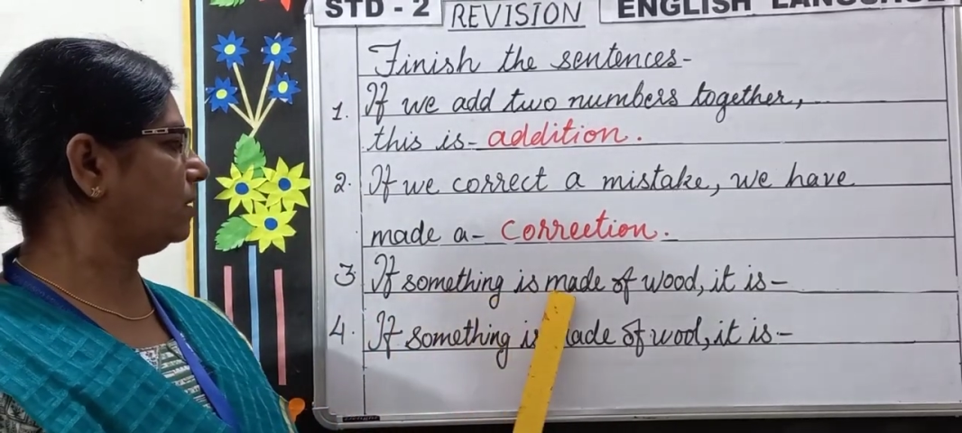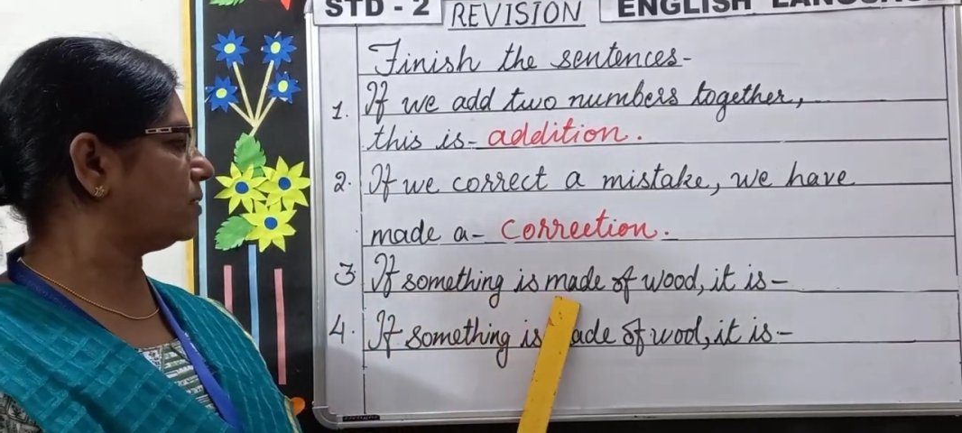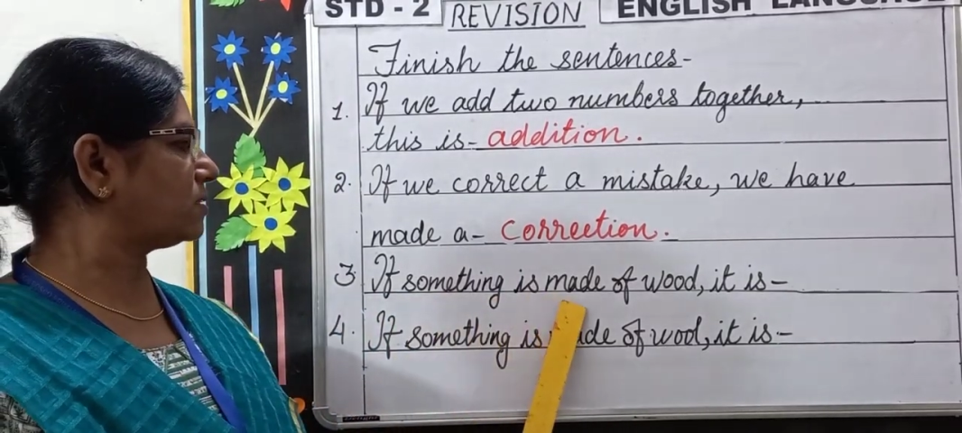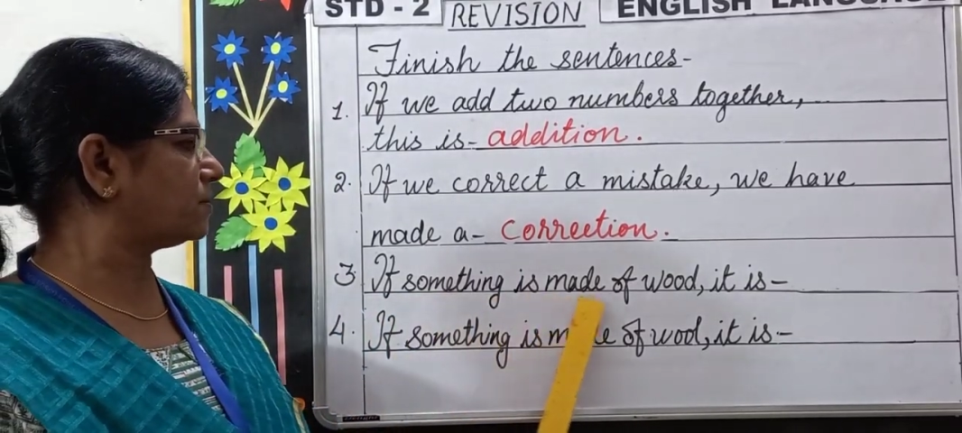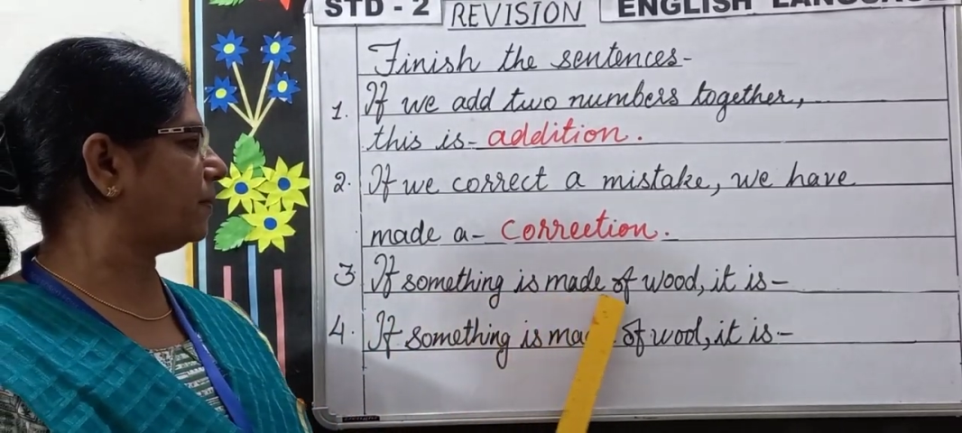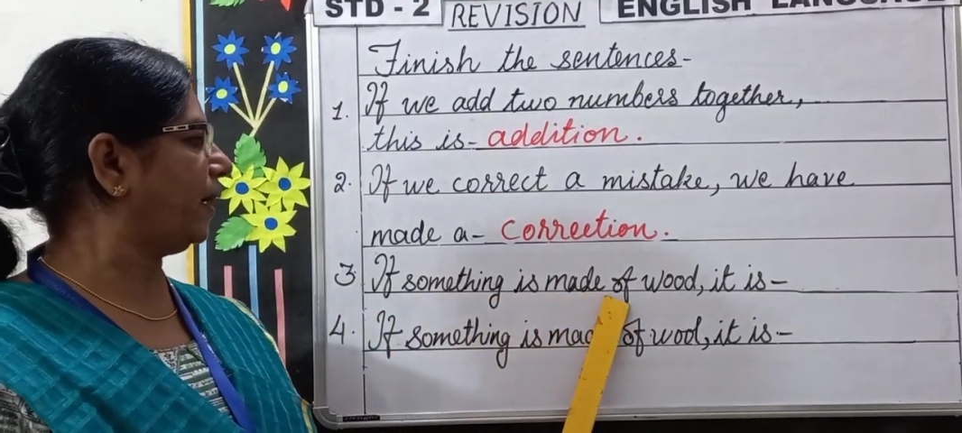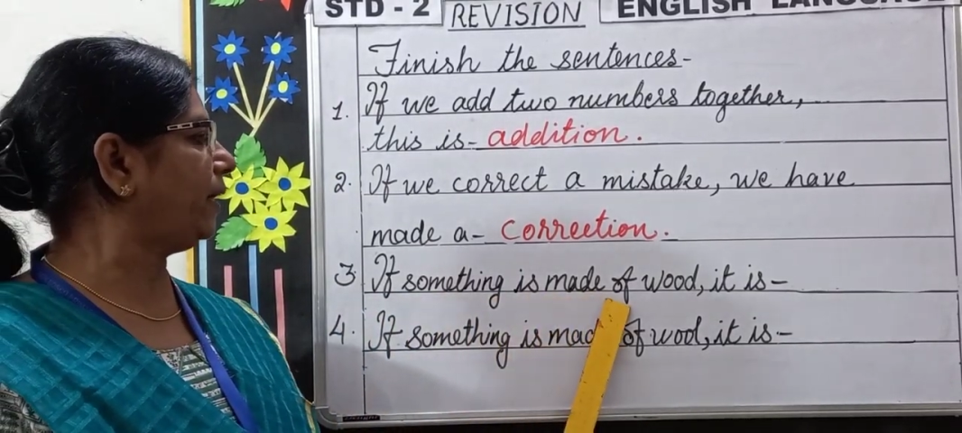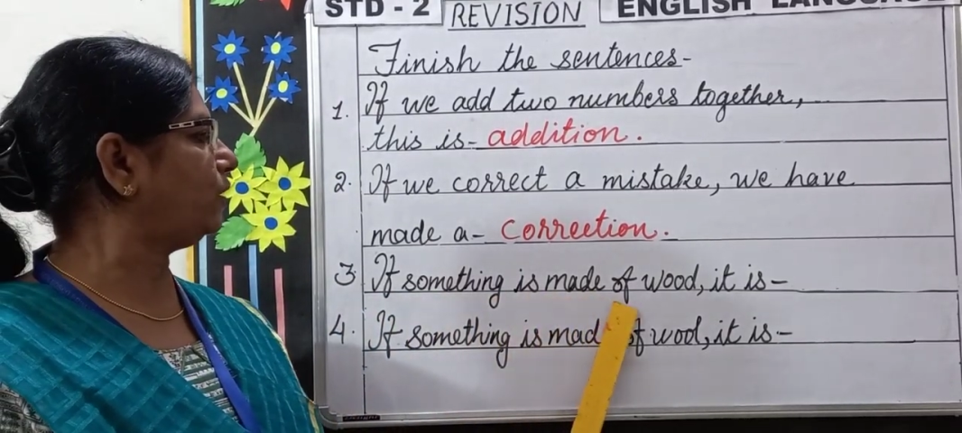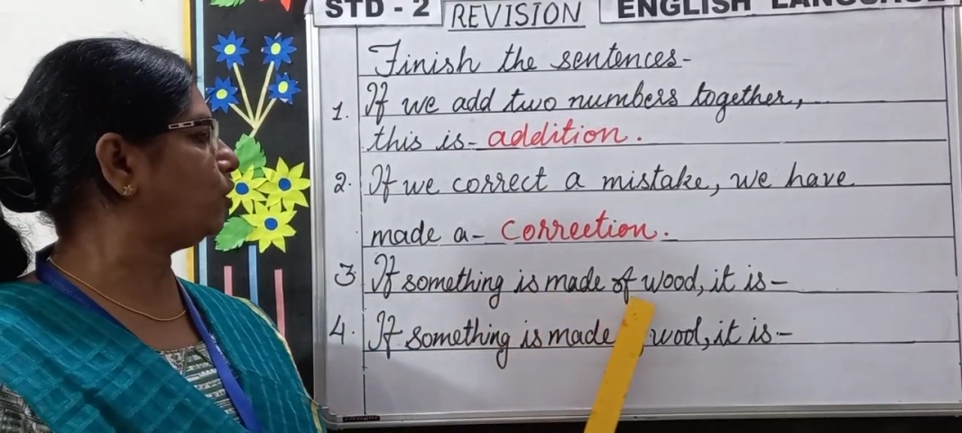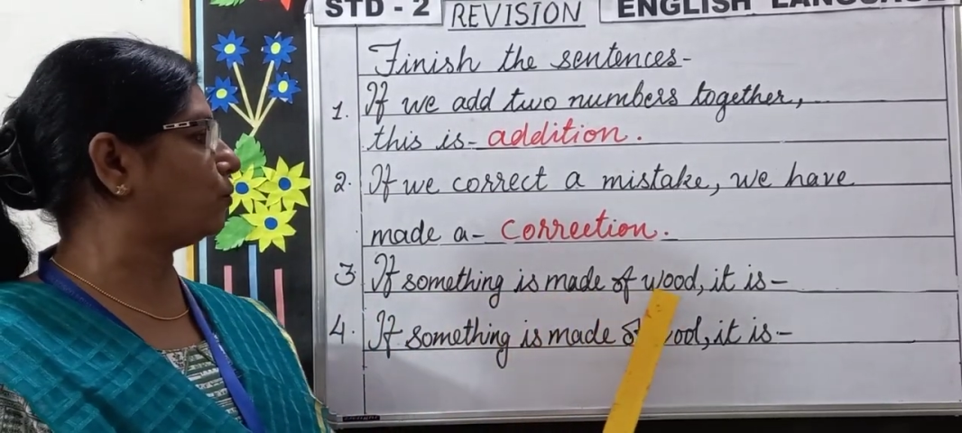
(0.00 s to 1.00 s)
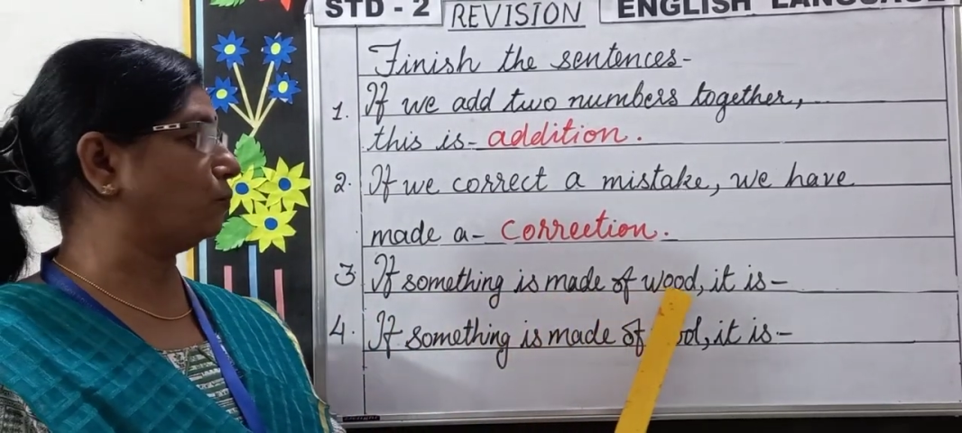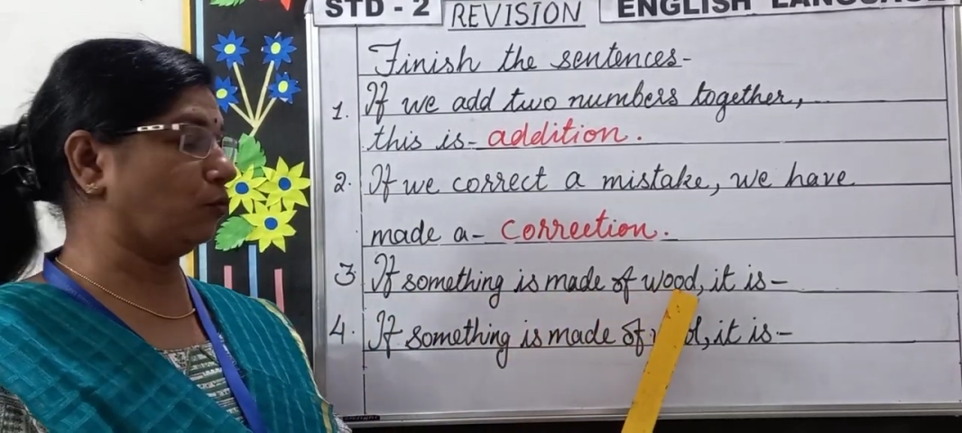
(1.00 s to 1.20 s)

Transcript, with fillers: is made of